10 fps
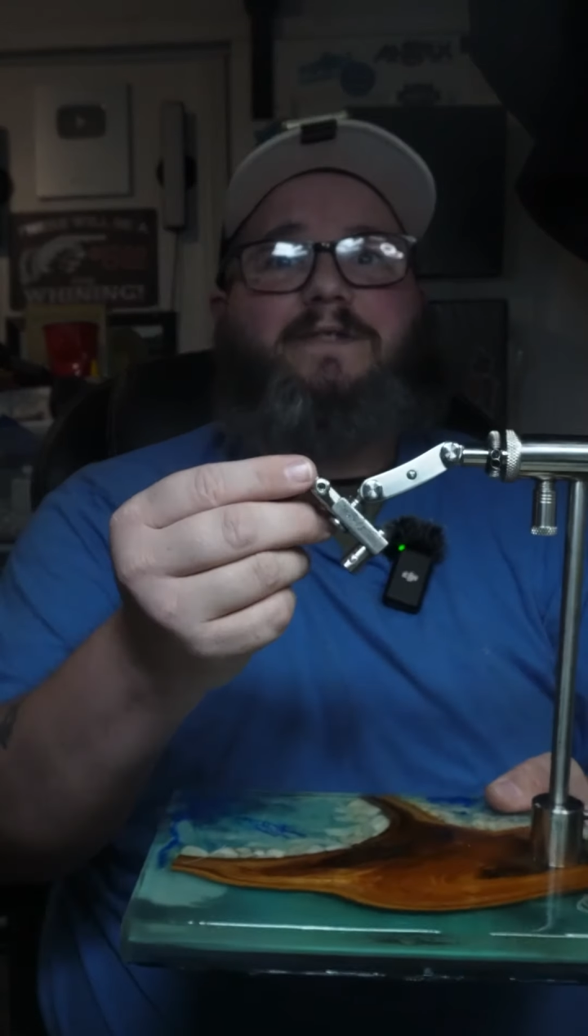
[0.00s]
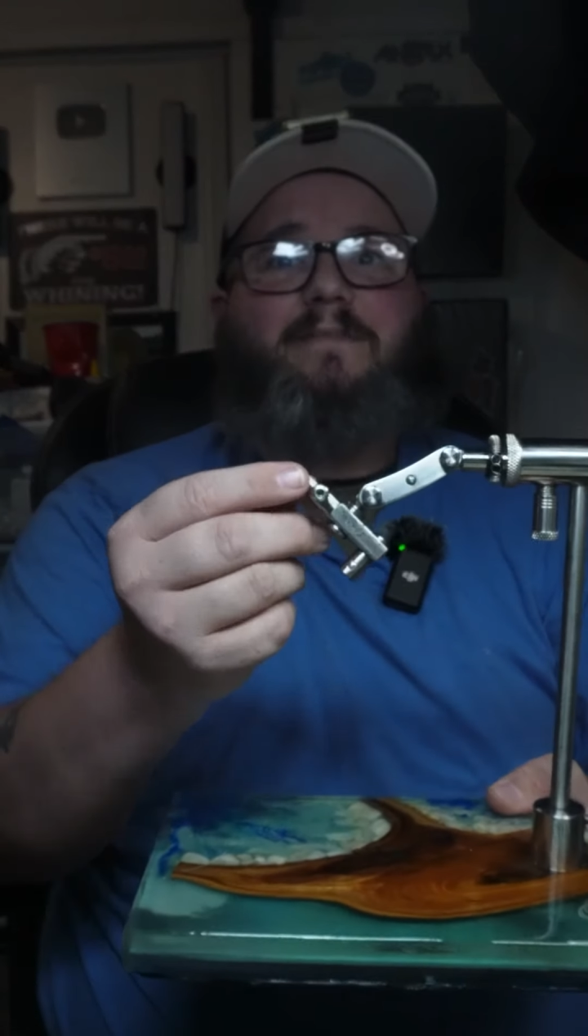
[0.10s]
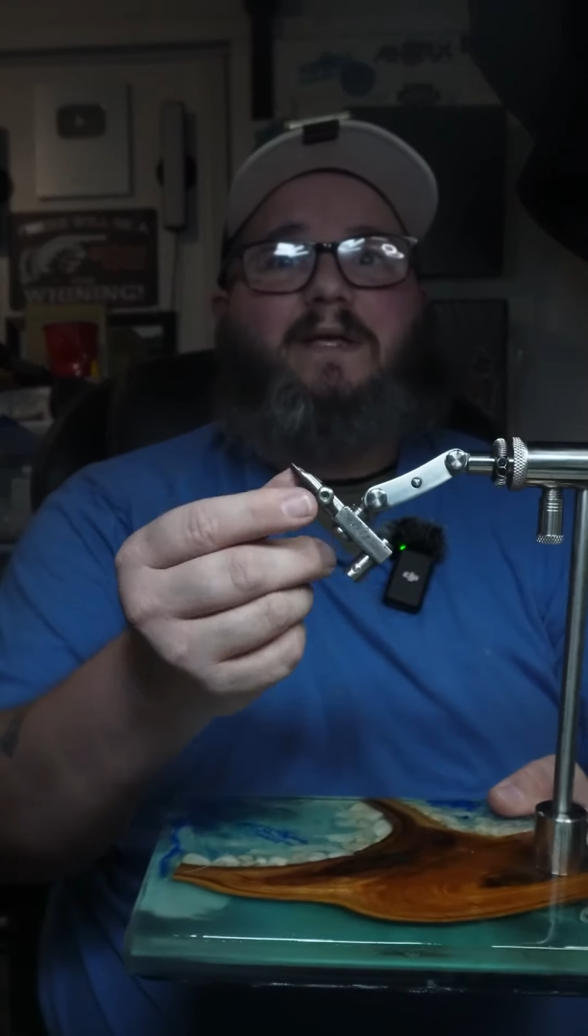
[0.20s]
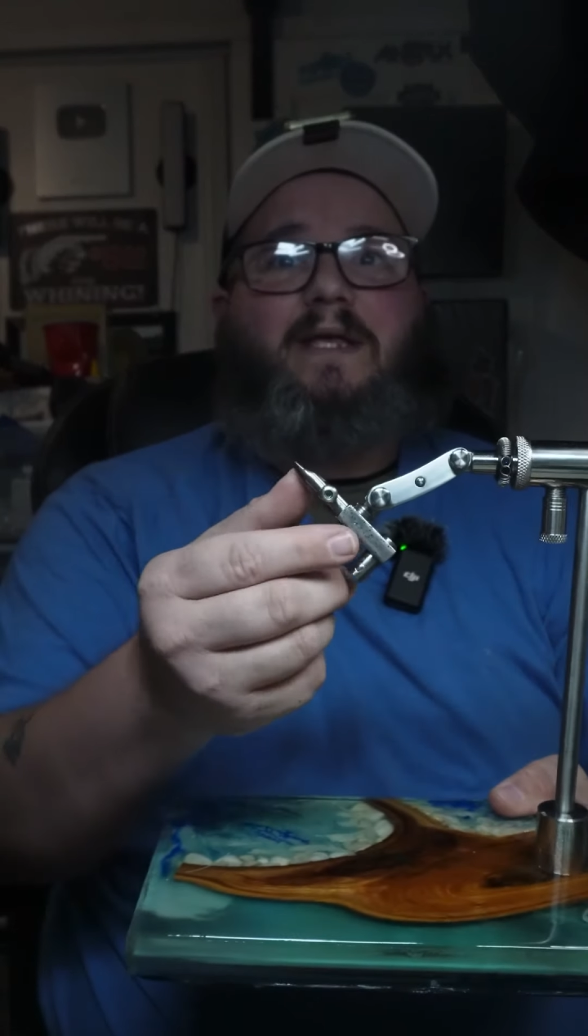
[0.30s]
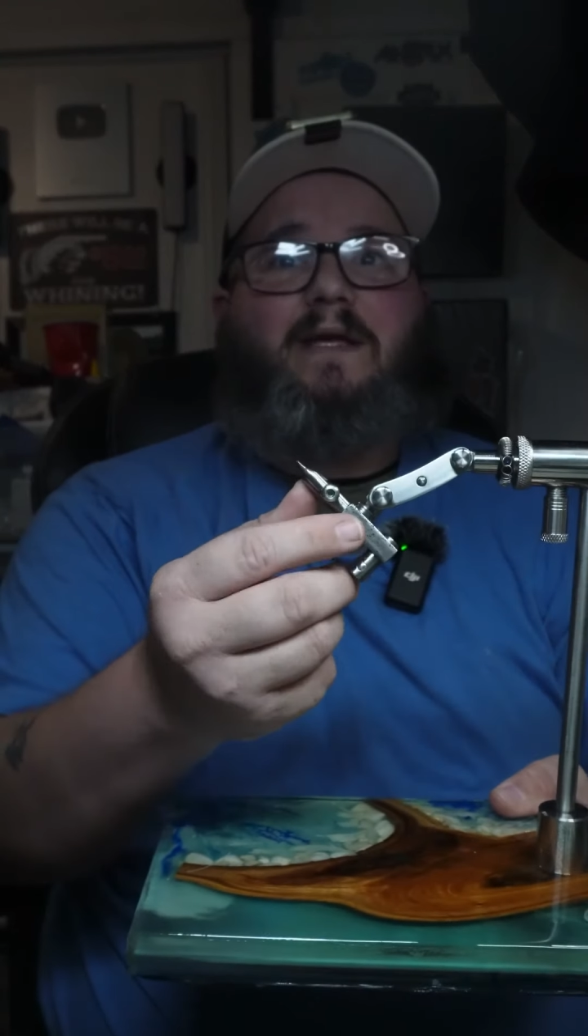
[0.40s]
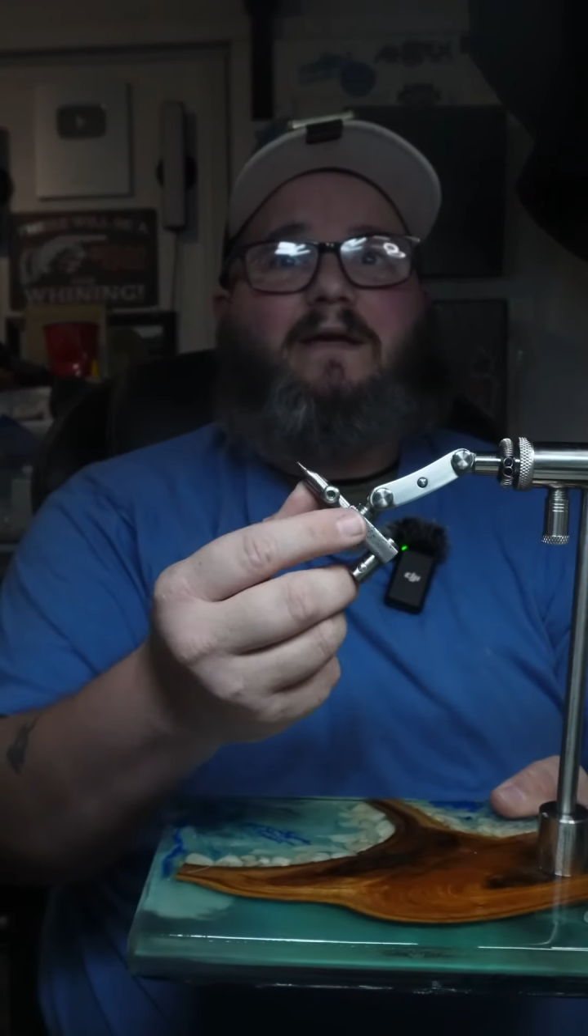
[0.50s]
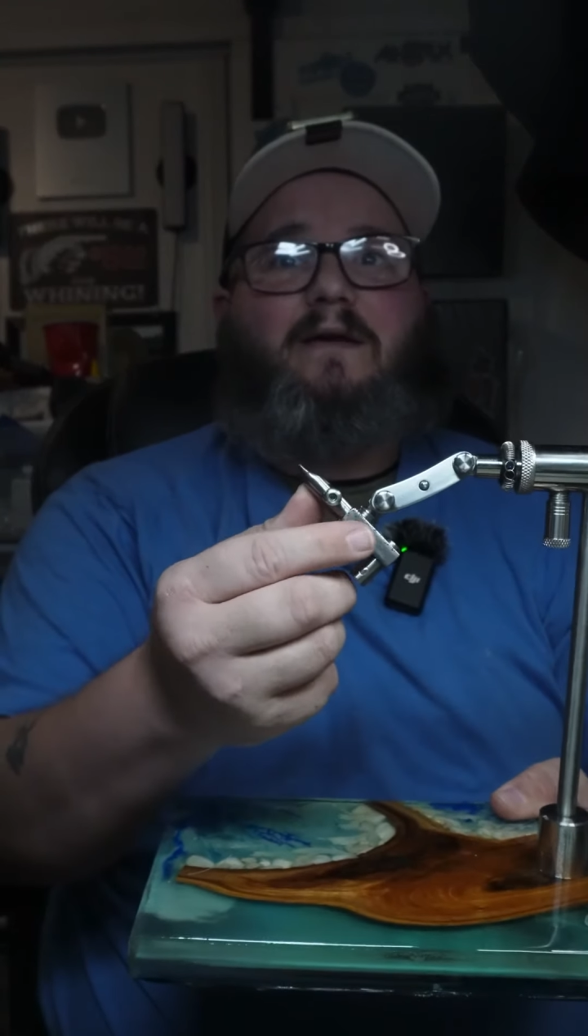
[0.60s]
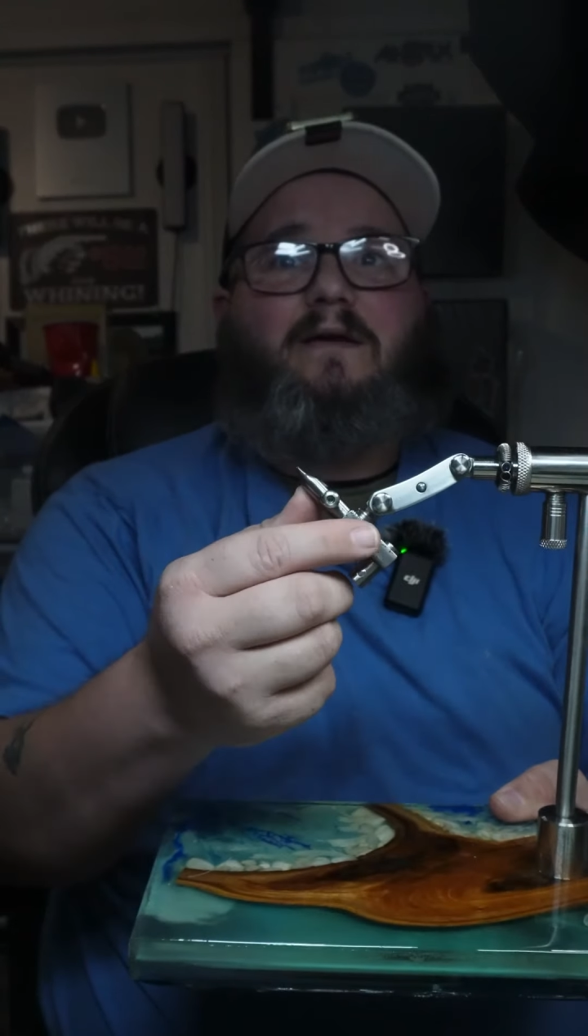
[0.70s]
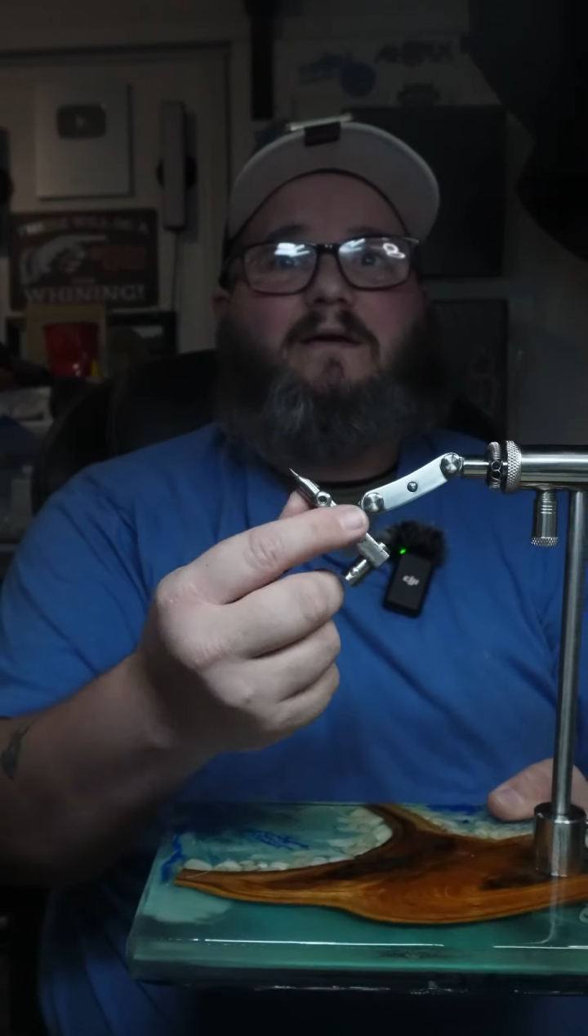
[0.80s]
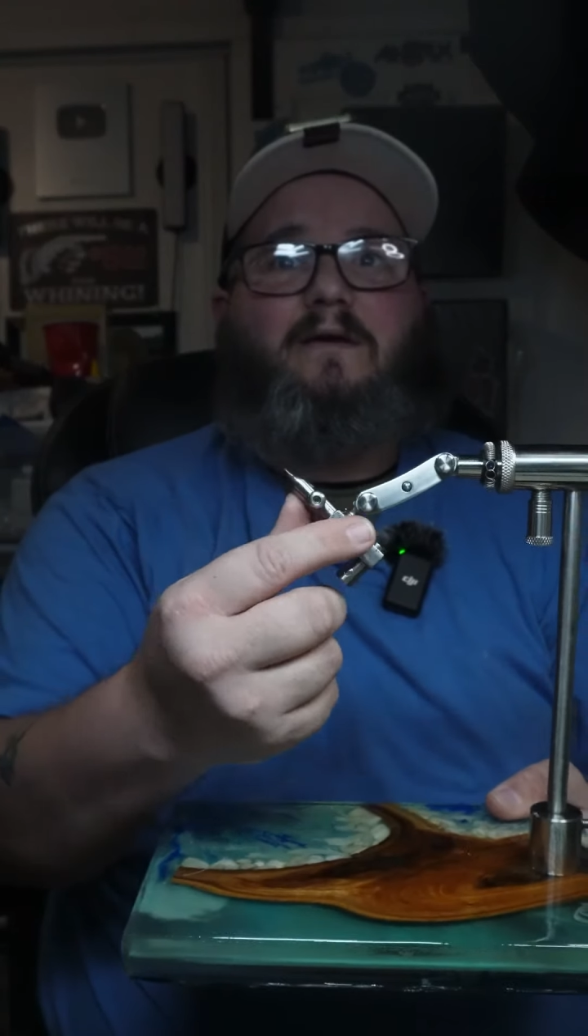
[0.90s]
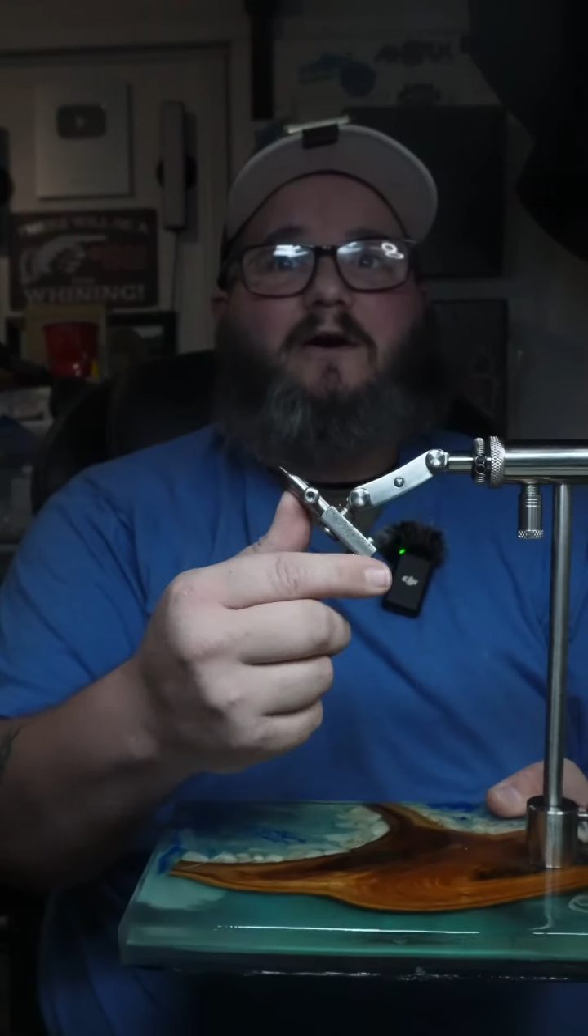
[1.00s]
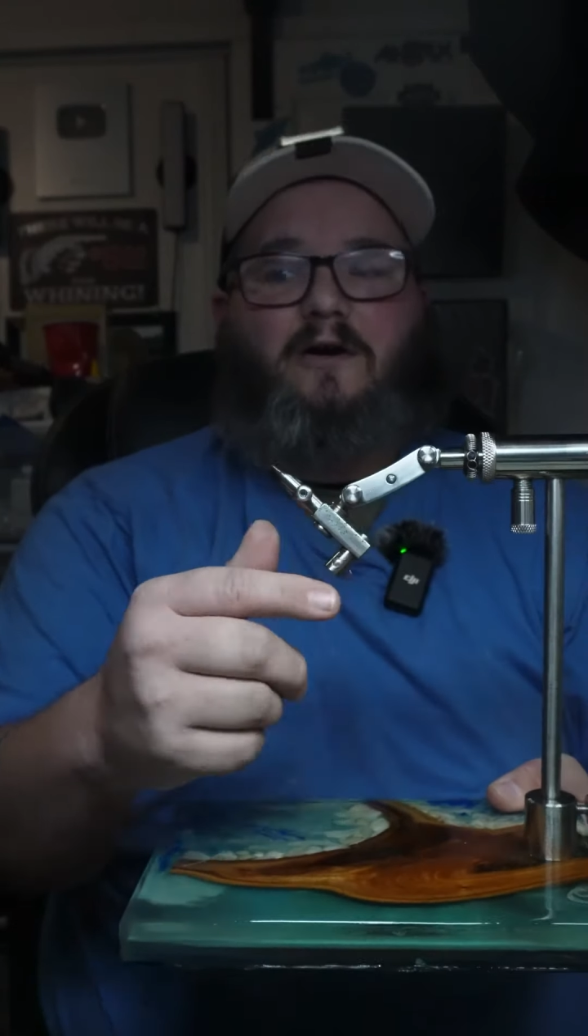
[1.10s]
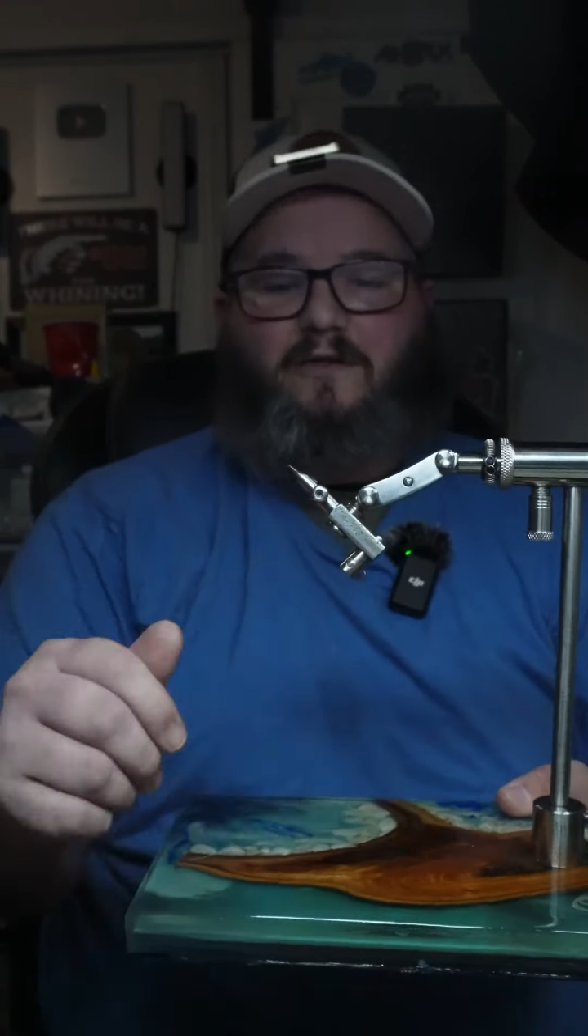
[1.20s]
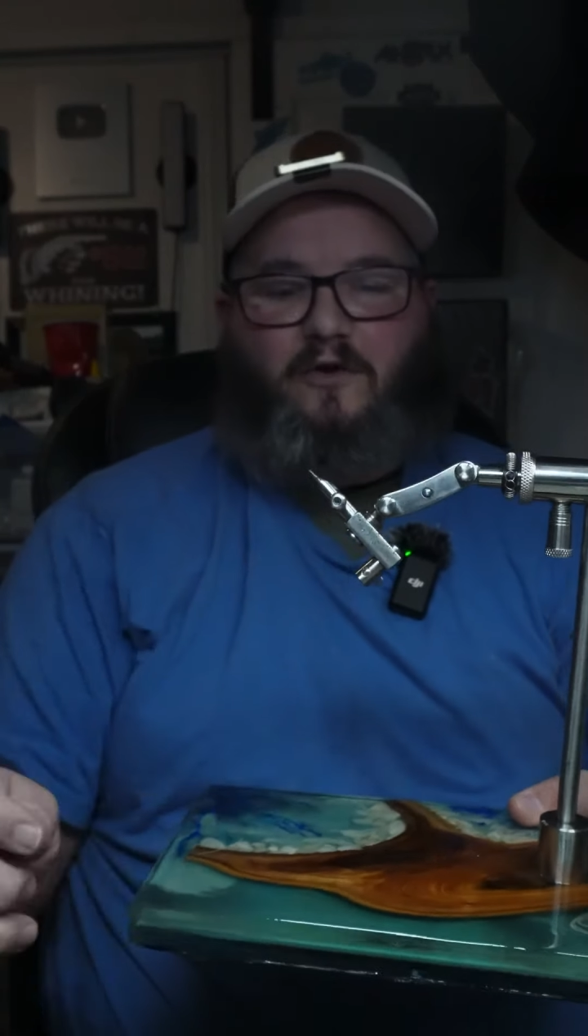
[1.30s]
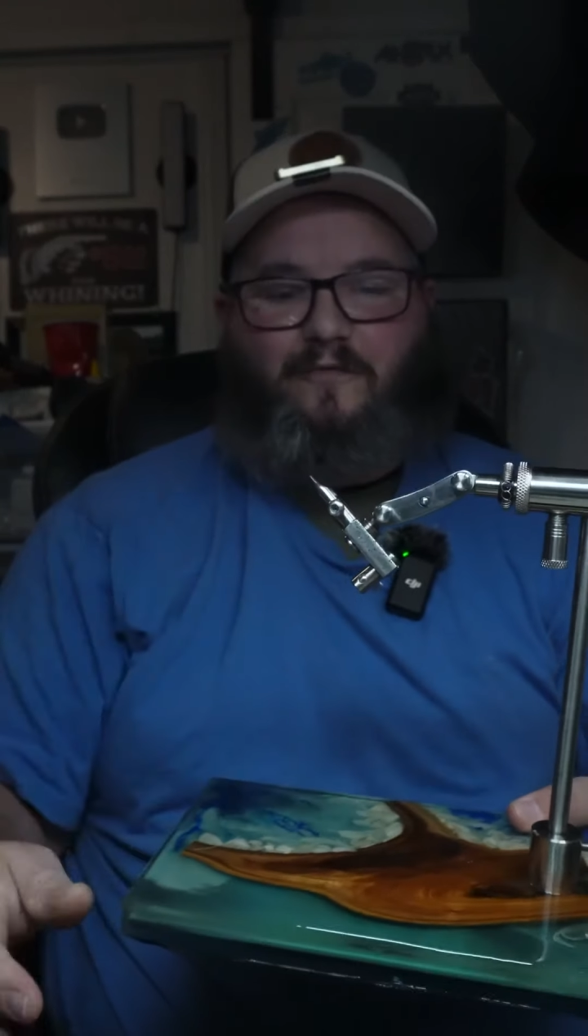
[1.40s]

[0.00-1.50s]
some ink all